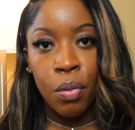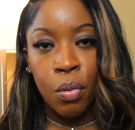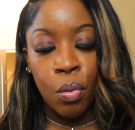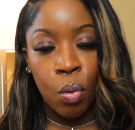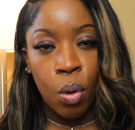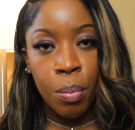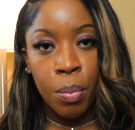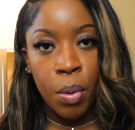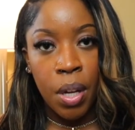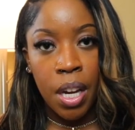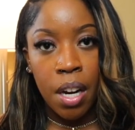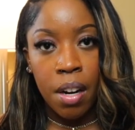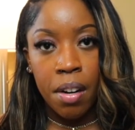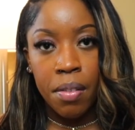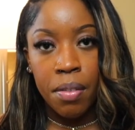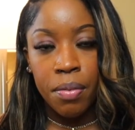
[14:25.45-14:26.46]
normal
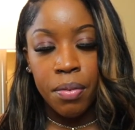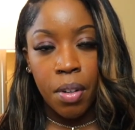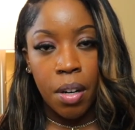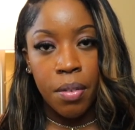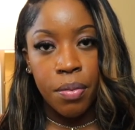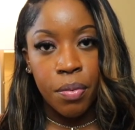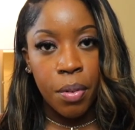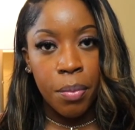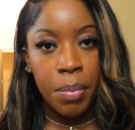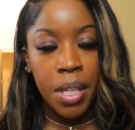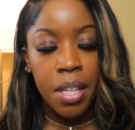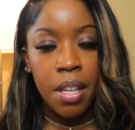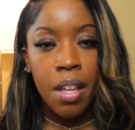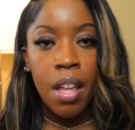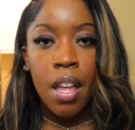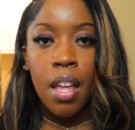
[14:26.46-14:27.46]
hair for
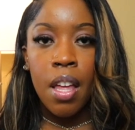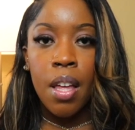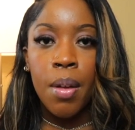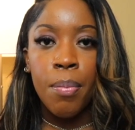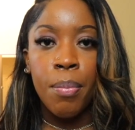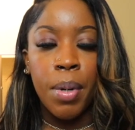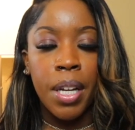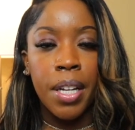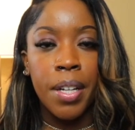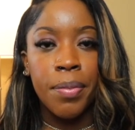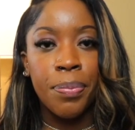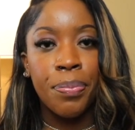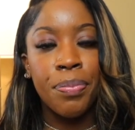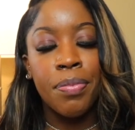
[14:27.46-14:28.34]
me, but